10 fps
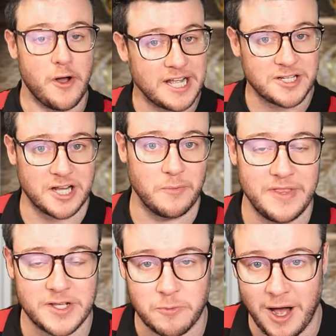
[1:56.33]
If Hurkacz is going to
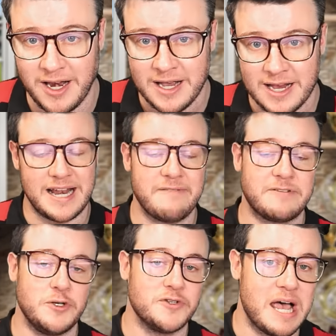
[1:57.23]
win this one, he's going to
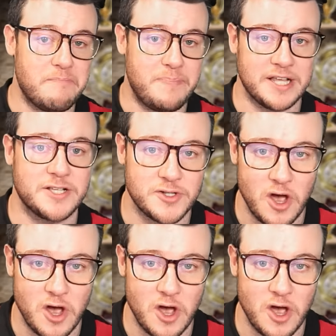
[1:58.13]
have to use that big